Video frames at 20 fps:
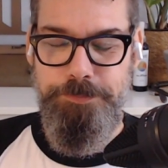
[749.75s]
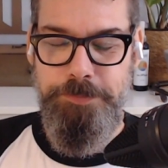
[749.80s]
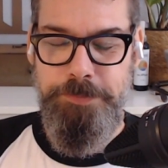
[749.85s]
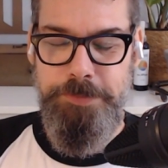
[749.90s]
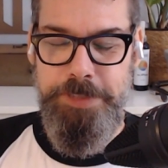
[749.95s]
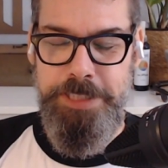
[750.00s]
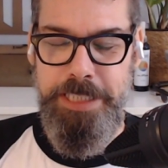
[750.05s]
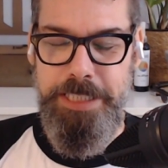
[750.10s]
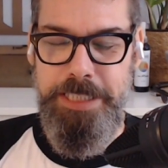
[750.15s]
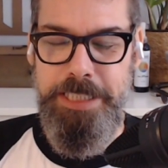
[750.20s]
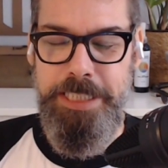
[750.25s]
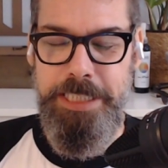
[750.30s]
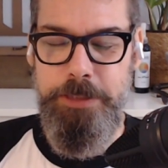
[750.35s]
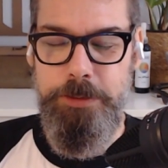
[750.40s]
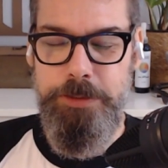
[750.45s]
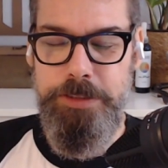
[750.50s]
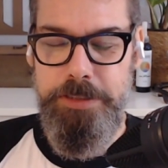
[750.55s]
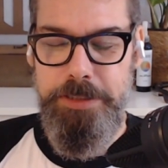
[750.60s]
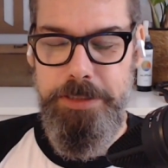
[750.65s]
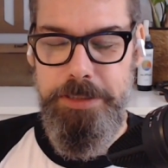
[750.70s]
the
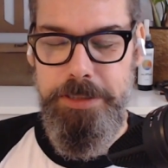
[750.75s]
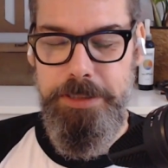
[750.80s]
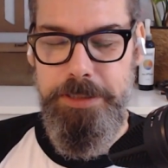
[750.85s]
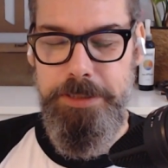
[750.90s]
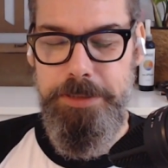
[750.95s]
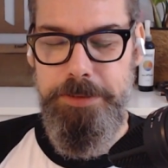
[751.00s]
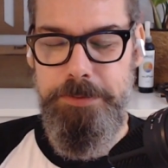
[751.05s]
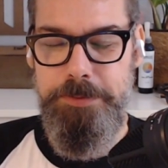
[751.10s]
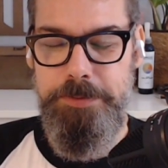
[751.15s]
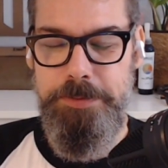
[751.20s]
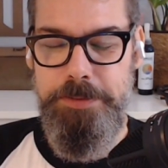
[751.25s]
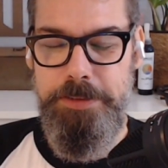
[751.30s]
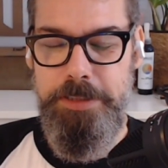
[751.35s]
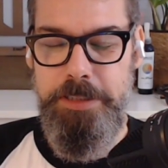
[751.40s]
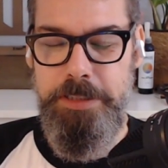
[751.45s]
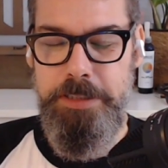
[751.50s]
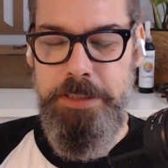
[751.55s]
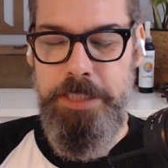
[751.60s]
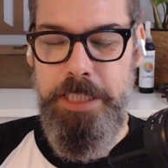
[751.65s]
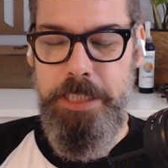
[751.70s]
guilt
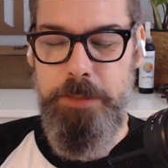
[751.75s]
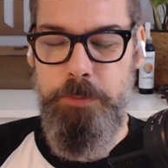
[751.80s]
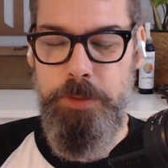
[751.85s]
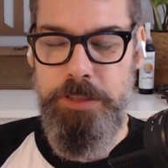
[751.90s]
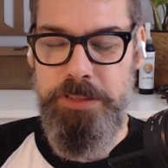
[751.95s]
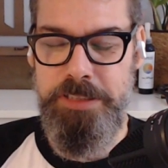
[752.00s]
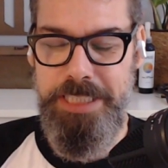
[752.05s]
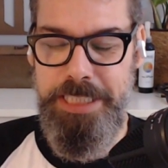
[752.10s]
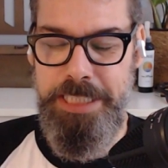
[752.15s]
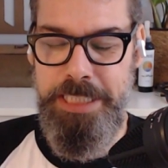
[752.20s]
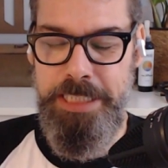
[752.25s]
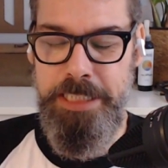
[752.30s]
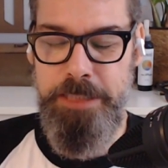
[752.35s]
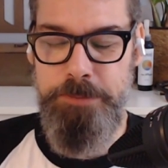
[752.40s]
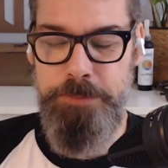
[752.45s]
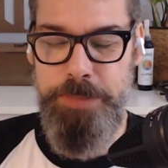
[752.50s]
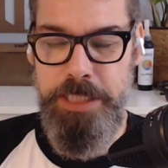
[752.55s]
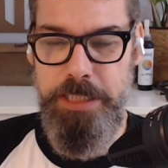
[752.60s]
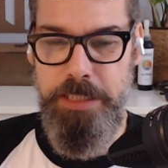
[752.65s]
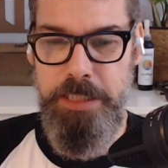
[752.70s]
that was
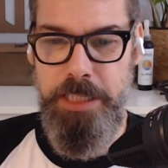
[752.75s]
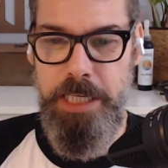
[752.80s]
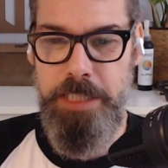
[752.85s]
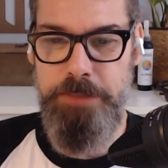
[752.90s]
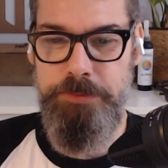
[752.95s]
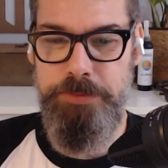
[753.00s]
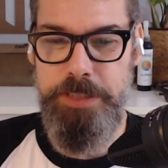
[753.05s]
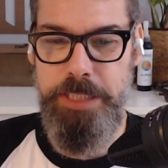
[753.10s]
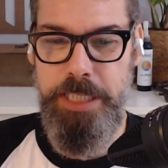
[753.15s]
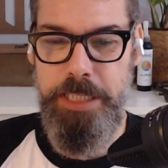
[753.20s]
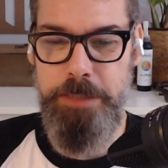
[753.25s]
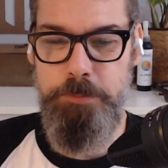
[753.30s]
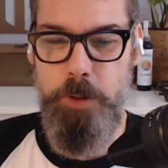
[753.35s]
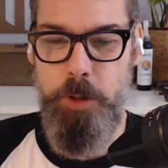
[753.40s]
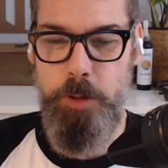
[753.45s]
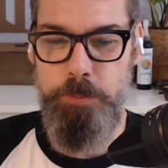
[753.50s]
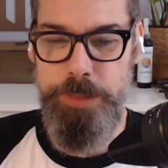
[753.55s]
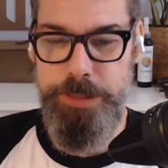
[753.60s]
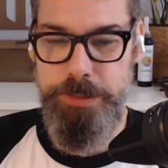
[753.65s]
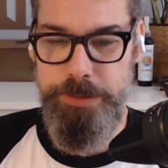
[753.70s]
eating me alive in that
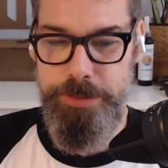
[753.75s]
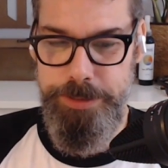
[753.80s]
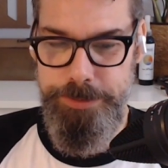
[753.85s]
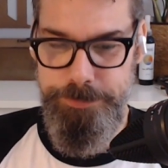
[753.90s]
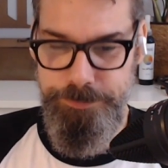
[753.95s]
moment,